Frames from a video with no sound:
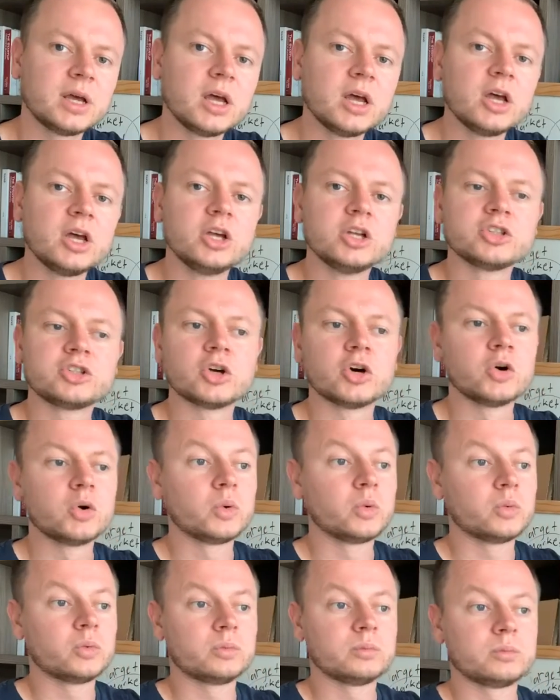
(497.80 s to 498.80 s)

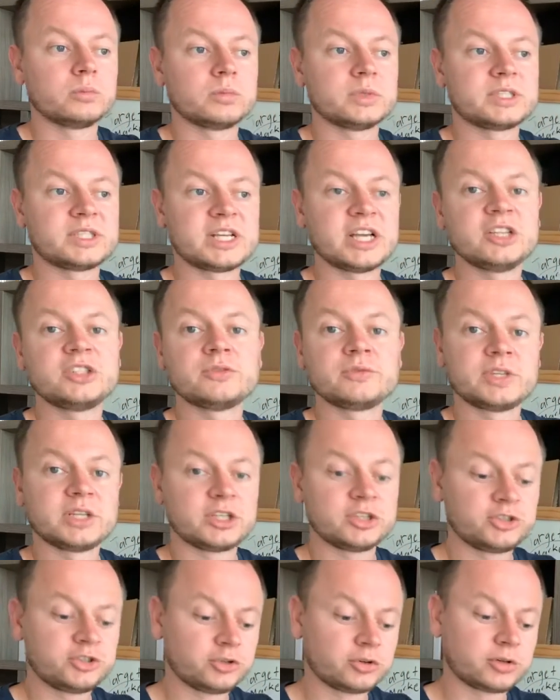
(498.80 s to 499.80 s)
So stage of their
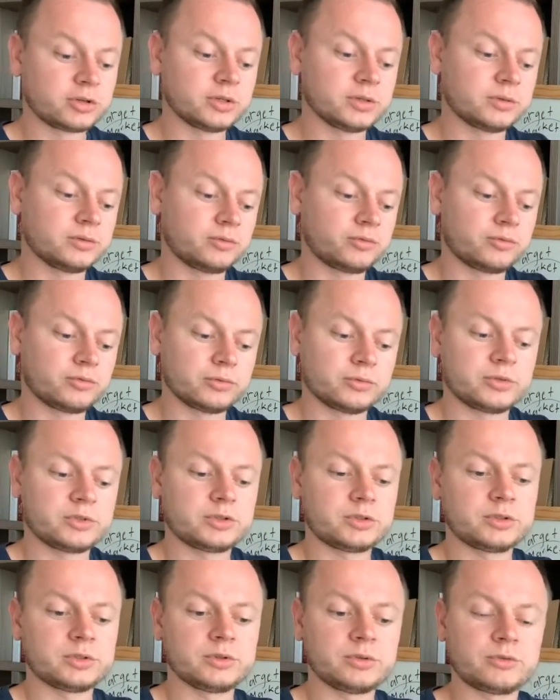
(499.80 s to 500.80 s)
journey,
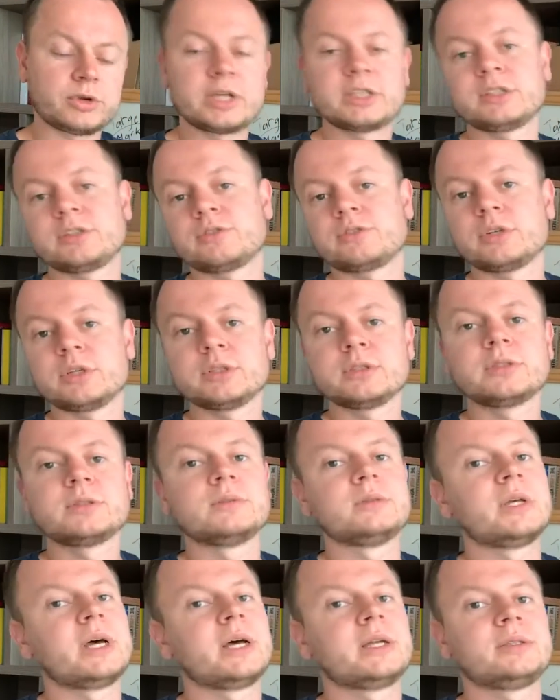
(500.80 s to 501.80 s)
the restaurant
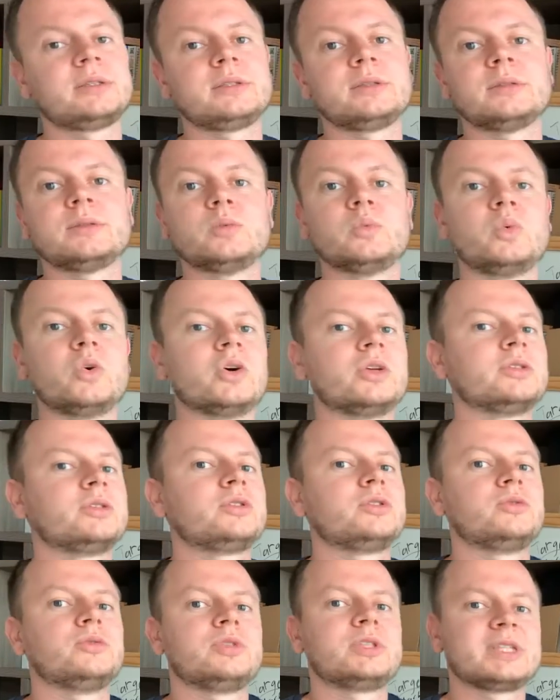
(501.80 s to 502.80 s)
that wants
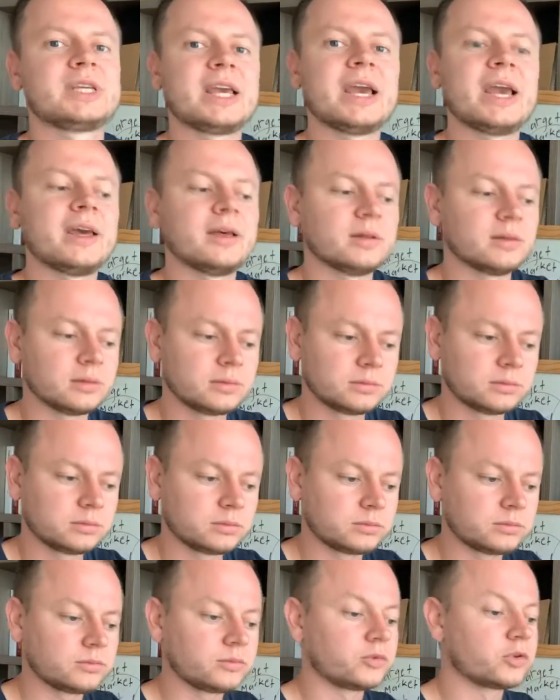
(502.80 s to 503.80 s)
to scale,
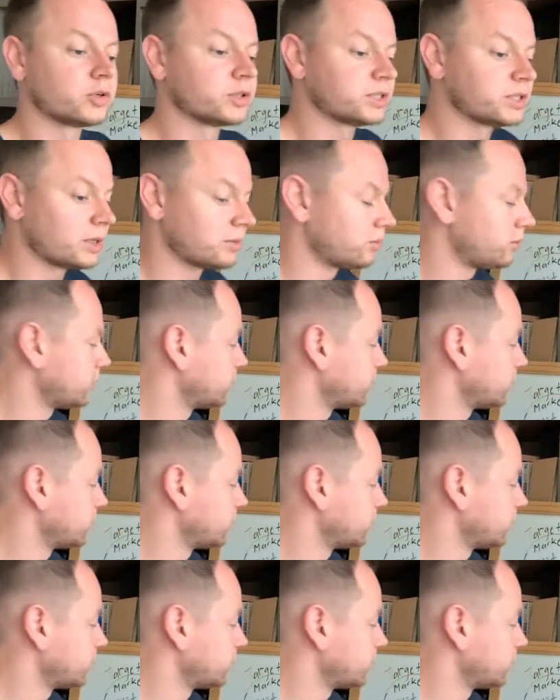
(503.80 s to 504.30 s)
for example.